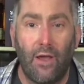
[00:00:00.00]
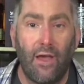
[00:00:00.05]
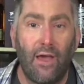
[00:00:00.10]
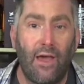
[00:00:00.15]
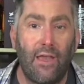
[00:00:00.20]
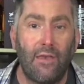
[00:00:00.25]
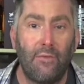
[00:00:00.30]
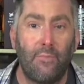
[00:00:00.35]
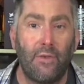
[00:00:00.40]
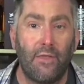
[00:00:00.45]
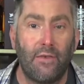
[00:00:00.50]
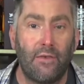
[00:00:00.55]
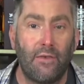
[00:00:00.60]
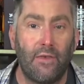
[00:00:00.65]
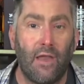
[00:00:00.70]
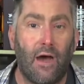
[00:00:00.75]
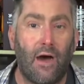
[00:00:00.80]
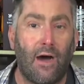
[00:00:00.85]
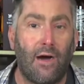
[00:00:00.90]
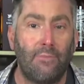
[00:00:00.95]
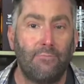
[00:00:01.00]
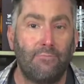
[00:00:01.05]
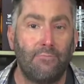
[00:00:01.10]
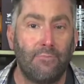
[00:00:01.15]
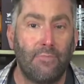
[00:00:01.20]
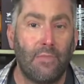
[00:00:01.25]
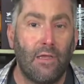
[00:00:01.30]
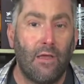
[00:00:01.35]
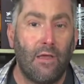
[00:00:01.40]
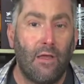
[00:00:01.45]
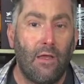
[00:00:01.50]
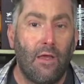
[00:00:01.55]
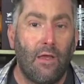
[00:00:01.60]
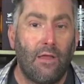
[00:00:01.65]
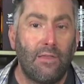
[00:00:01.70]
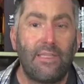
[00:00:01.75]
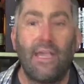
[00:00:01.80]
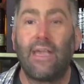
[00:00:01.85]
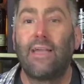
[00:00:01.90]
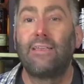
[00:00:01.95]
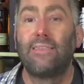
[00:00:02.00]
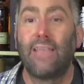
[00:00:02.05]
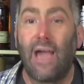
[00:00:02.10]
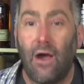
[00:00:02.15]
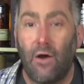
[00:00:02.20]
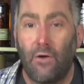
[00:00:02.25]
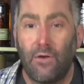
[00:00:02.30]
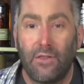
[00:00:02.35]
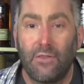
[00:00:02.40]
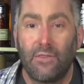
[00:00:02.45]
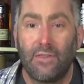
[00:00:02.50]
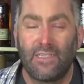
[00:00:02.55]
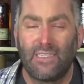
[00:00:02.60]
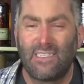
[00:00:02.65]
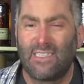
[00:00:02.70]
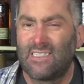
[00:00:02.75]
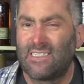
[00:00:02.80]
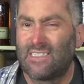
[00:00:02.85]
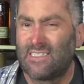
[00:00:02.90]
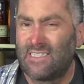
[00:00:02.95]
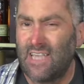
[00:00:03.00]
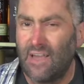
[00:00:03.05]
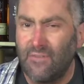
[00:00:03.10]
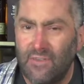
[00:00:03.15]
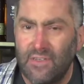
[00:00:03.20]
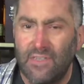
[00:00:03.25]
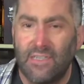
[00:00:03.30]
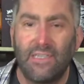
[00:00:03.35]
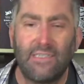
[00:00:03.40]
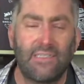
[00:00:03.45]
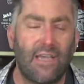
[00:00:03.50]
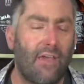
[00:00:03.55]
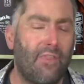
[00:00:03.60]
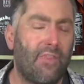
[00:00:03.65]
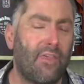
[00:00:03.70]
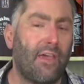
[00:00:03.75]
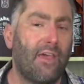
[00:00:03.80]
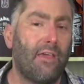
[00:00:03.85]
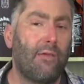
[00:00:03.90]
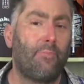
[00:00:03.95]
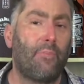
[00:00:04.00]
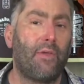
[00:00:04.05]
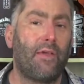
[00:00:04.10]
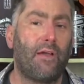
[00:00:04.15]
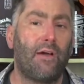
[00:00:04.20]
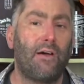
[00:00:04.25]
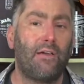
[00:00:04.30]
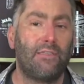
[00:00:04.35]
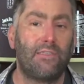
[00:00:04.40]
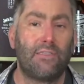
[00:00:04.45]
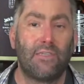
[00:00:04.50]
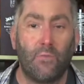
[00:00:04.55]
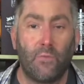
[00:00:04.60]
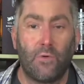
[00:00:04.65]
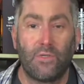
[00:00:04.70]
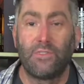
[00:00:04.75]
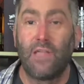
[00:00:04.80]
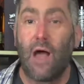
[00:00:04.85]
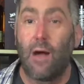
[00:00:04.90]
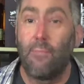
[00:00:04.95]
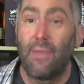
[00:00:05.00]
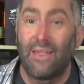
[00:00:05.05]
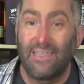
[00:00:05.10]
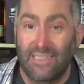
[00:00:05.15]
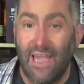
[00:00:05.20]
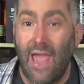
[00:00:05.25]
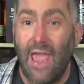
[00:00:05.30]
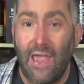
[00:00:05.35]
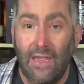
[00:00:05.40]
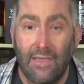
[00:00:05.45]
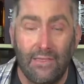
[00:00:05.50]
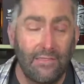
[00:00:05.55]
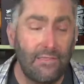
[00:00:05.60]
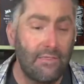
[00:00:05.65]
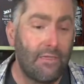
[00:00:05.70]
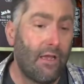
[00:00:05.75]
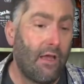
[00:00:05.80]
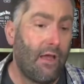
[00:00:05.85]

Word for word: It had been um, taken down in the 70s, I think, because it was not maintained.